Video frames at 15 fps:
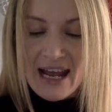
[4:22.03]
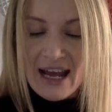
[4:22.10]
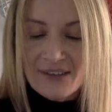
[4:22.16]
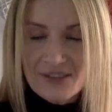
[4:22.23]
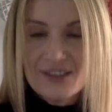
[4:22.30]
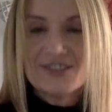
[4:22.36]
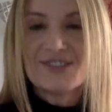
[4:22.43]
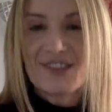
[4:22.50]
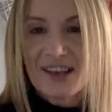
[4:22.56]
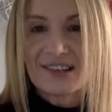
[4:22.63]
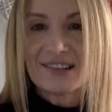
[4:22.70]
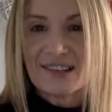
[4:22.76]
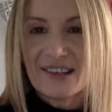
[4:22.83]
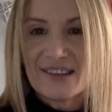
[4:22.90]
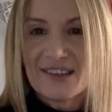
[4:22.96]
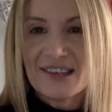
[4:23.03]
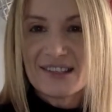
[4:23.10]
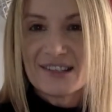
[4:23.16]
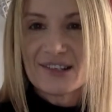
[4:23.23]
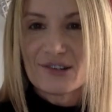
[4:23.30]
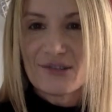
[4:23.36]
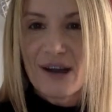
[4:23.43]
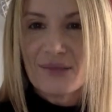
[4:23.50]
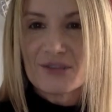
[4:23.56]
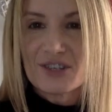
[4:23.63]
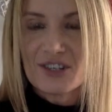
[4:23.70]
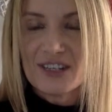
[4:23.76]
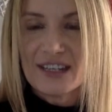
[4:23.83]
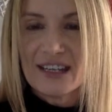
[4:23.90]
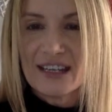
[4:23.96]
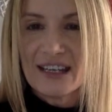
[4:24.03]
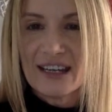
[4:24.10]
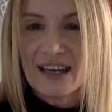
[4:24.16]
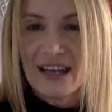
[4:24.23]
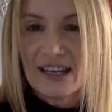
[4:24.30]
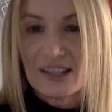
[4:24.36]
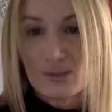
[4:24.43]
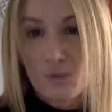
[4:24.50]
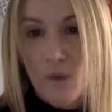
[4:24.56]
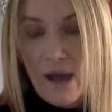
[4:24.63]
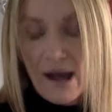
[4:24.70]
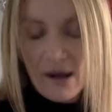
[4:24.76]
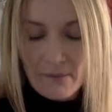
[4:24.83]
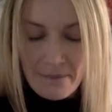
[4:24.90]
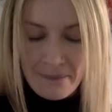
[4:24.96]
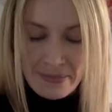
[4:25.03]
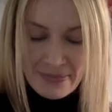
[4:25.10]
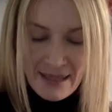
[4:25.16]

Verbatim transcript: And then suddenly there's an eruption here as well.